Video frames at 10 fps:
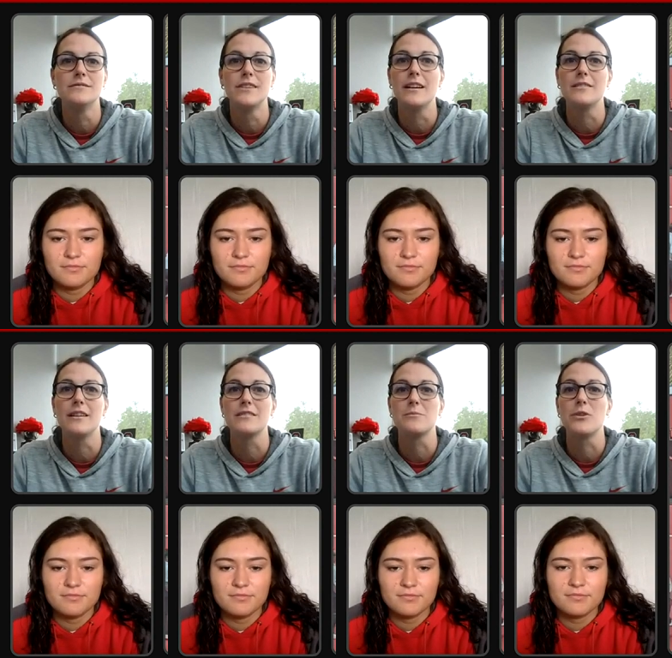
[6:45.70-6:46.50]
Speaker 1: Yeah,
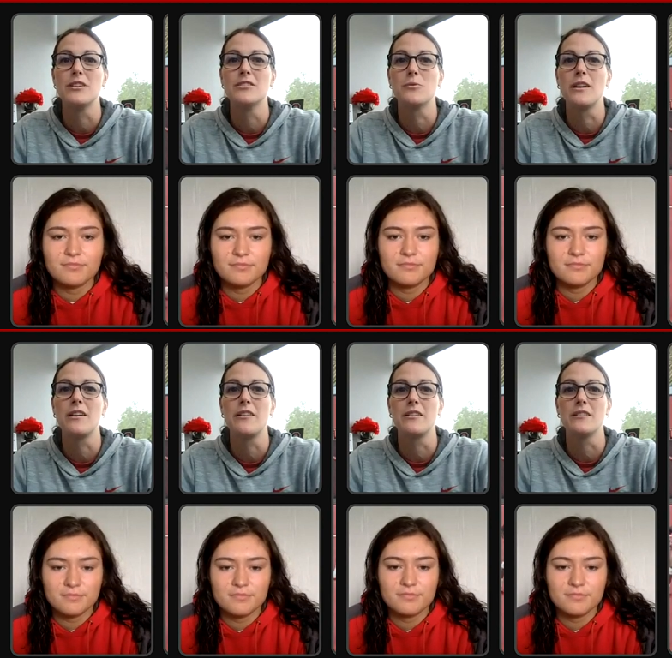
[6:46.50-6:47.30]
that's a pretty good swing
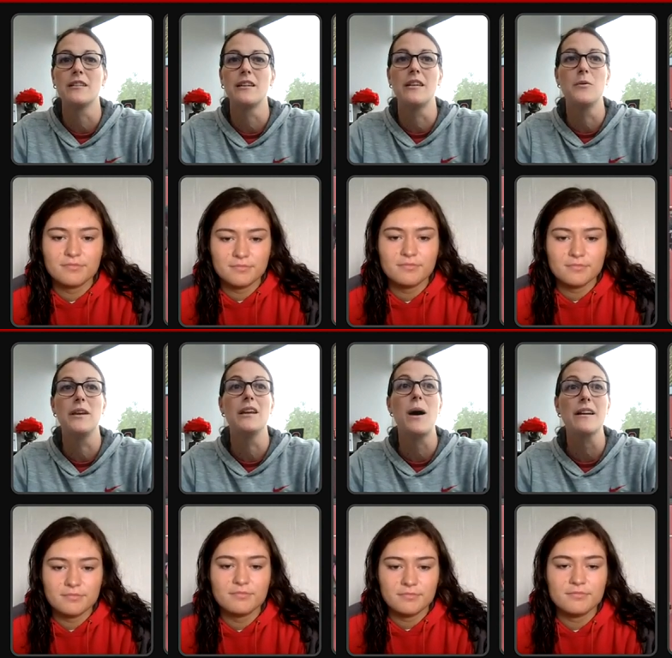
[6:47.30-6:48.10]
out of there. And then we
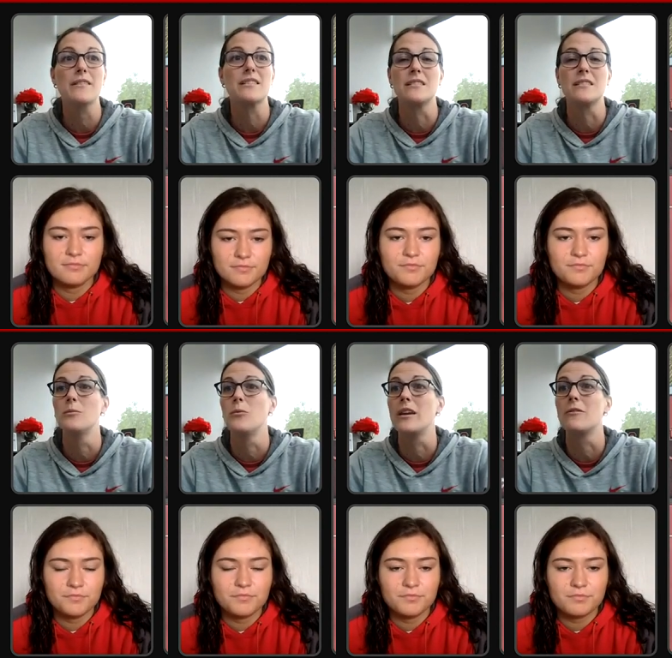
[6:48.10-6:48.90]
get them out of
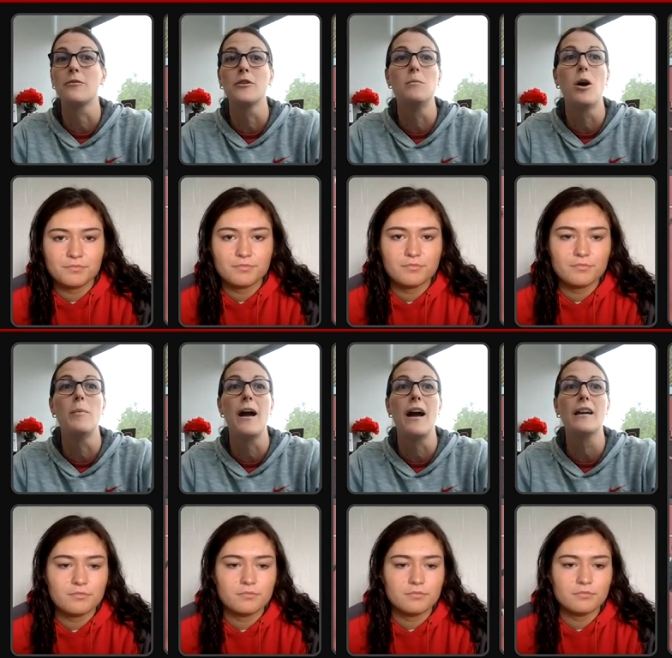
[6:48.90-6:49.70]
system. We get a free ball
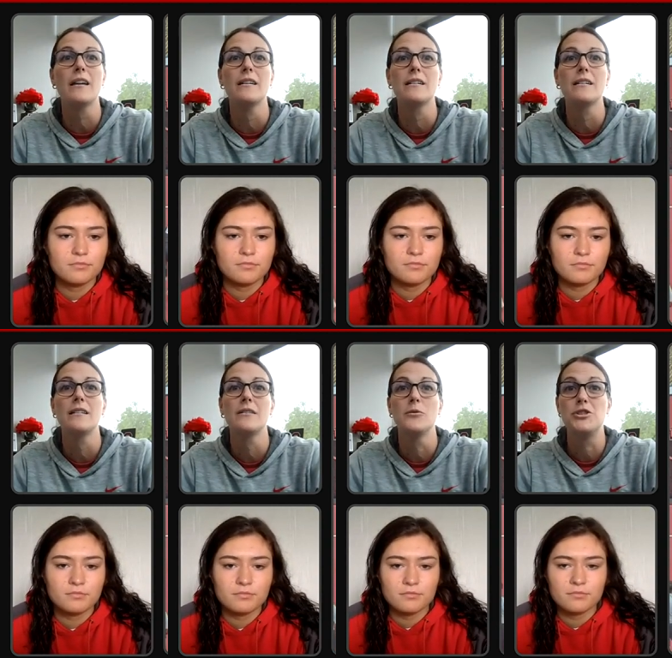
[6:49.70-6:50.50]
back.
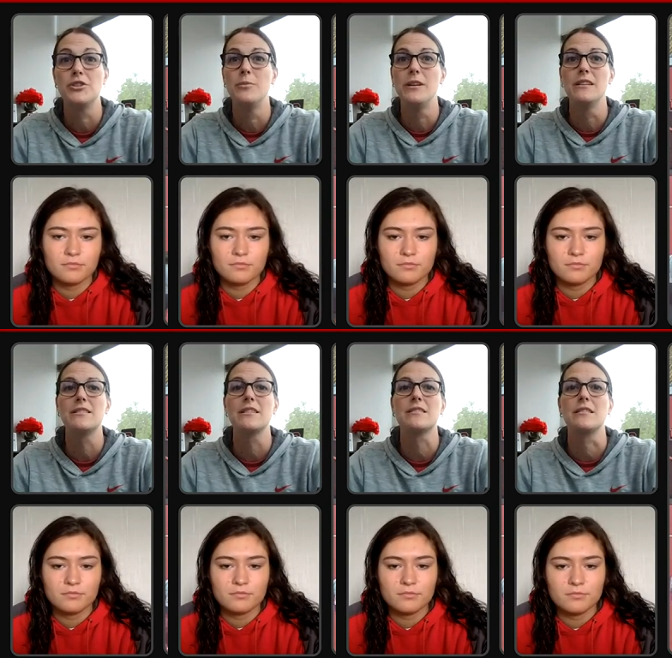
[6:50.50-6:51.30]
We should be in
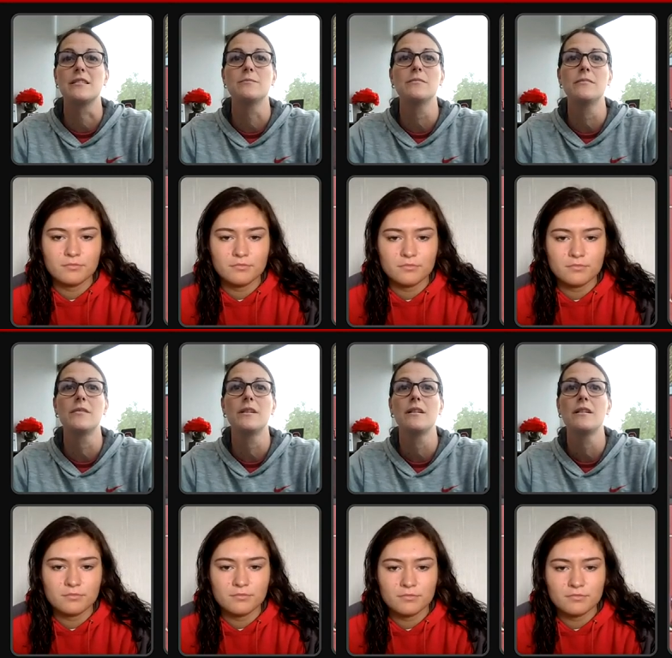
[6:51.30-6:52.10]
system.
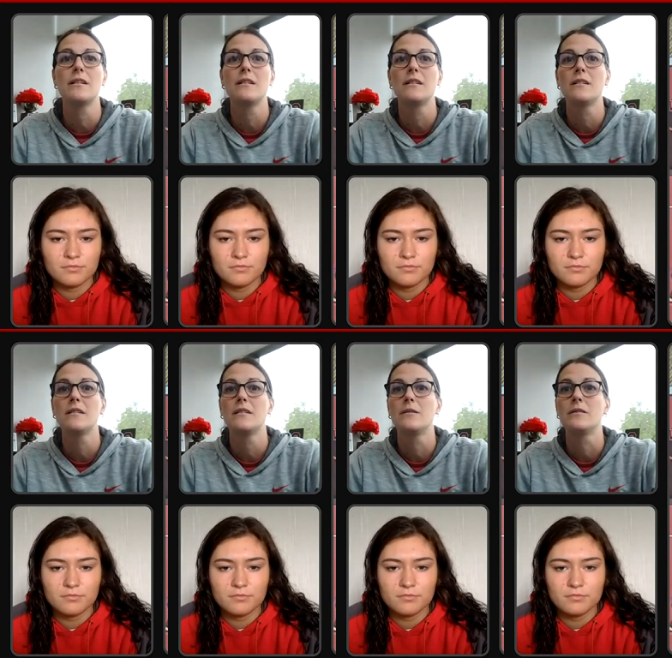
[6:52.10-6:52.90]

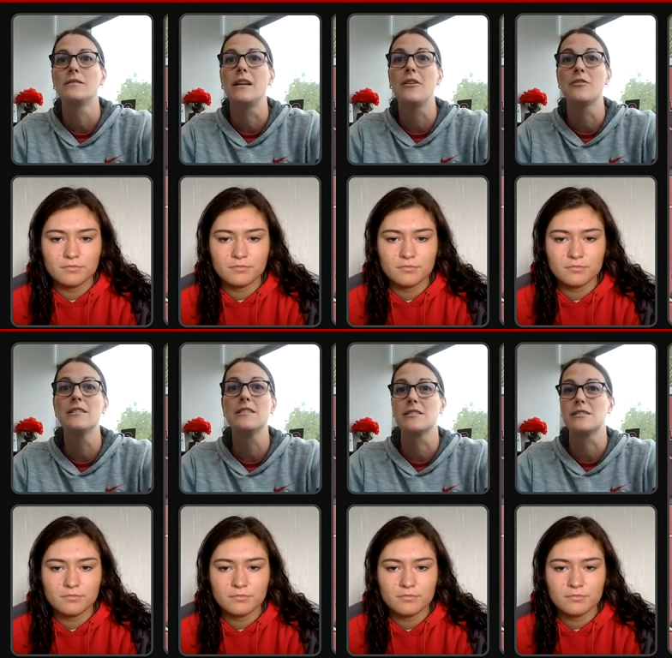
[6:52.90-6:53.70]
Now they're
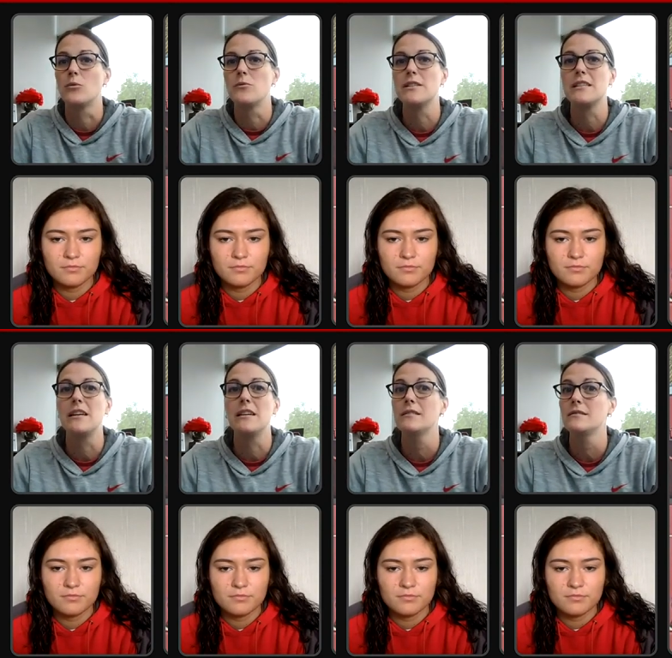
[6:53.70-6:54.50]
in system. What do we
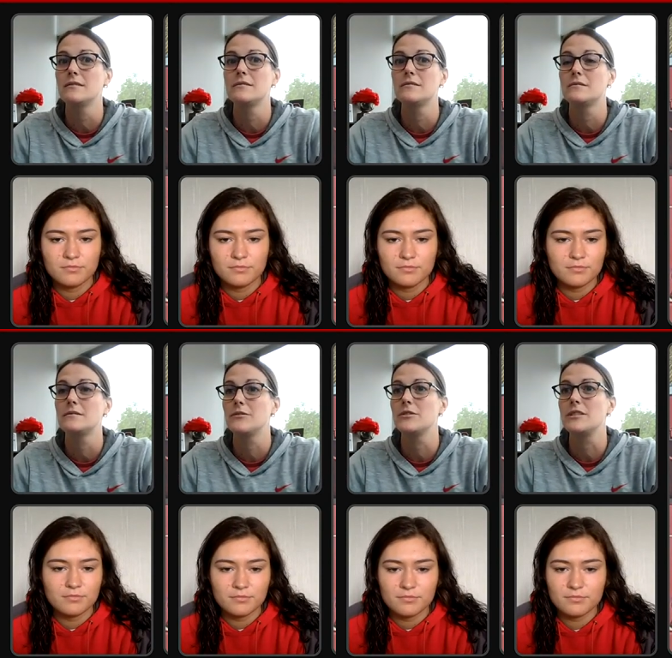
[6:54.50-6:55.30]
see?
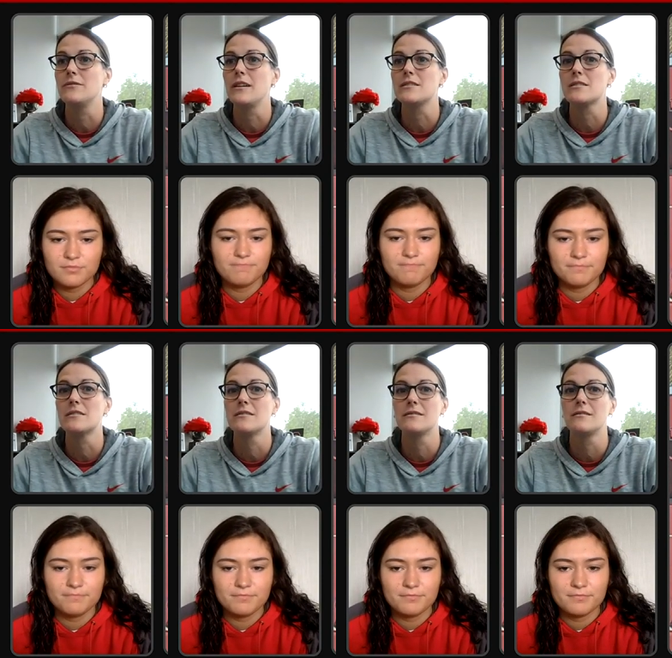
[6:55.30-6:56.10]
Different
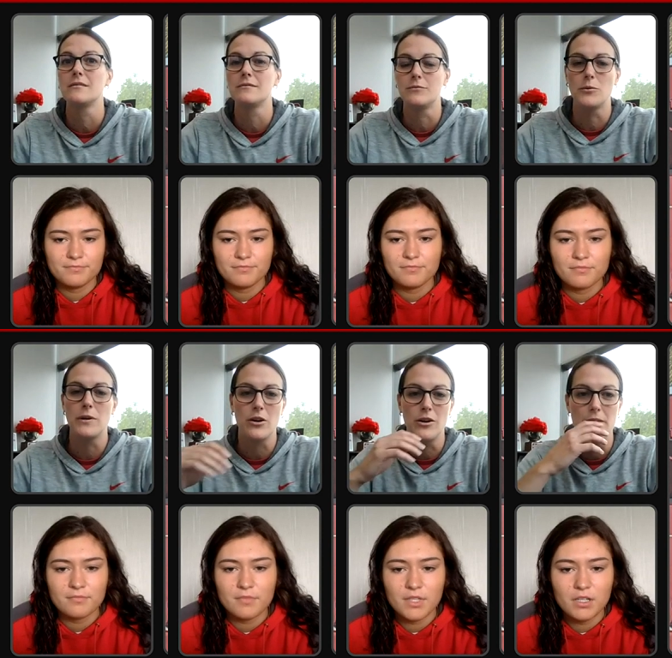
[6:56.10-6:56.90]
defense. What do
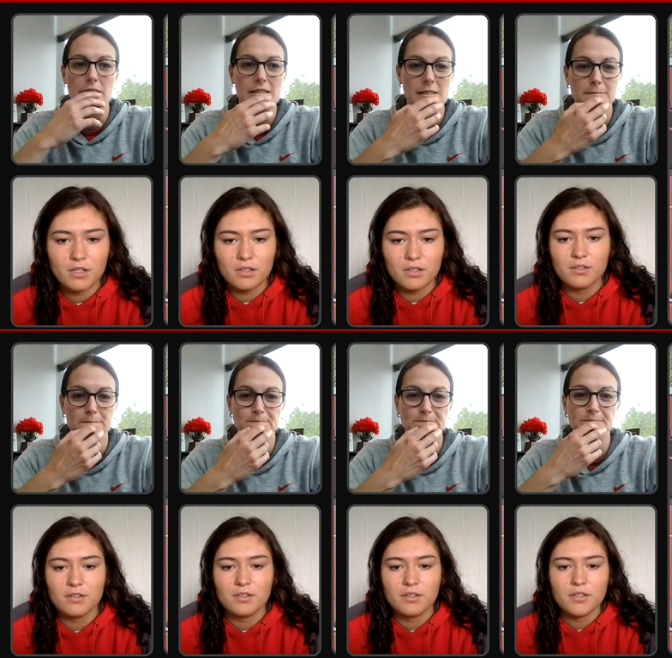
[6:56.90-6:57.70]
we call on this?
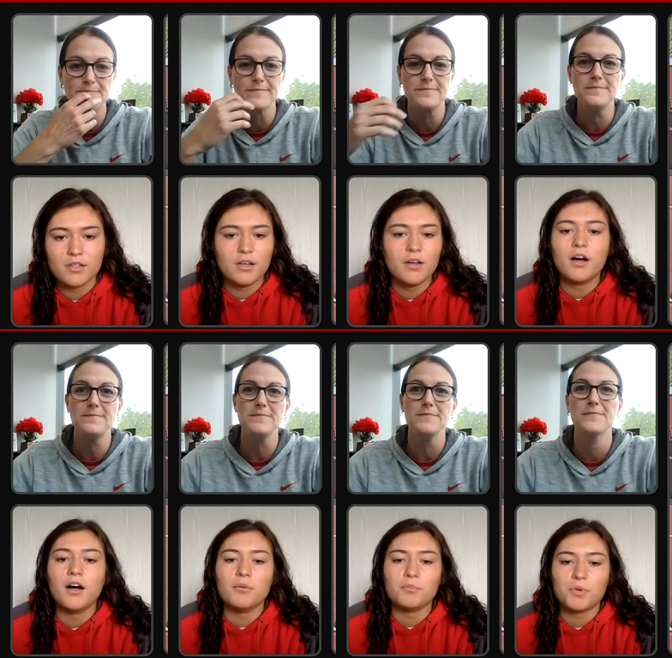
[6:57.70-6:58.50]

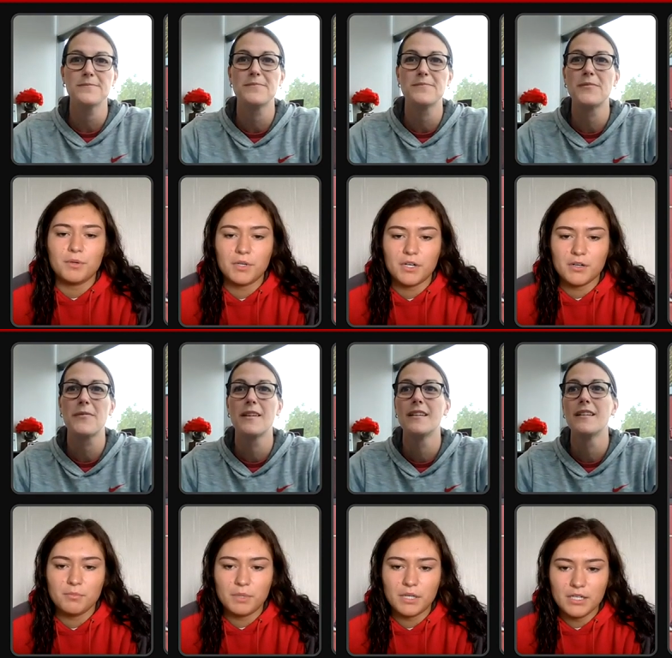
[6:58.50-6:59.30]
Um, perimeter,
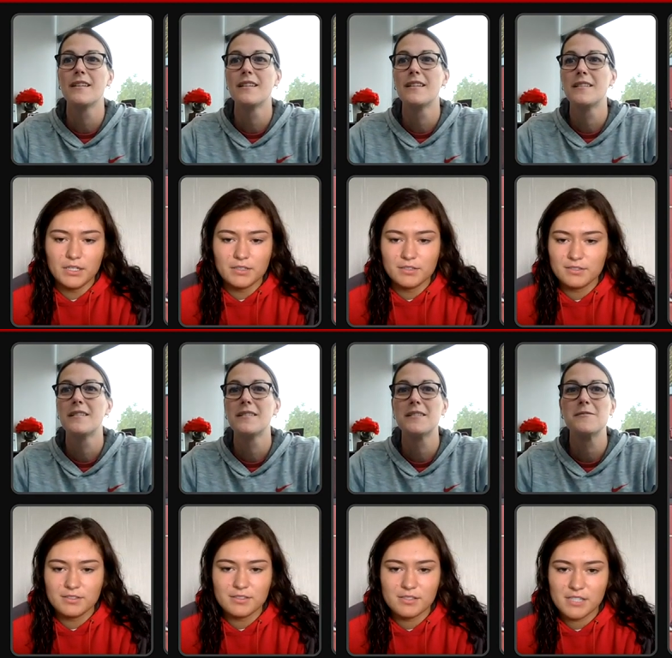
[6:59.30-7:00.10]
but
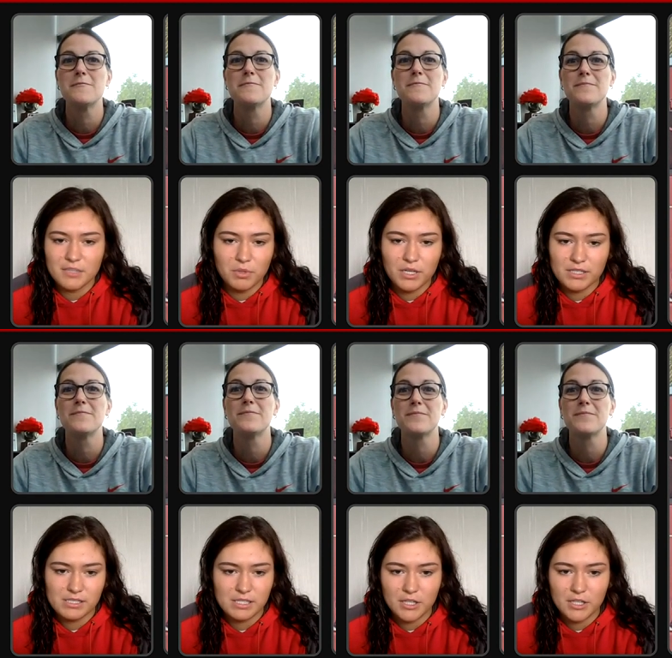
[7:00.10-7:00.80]
deep line's still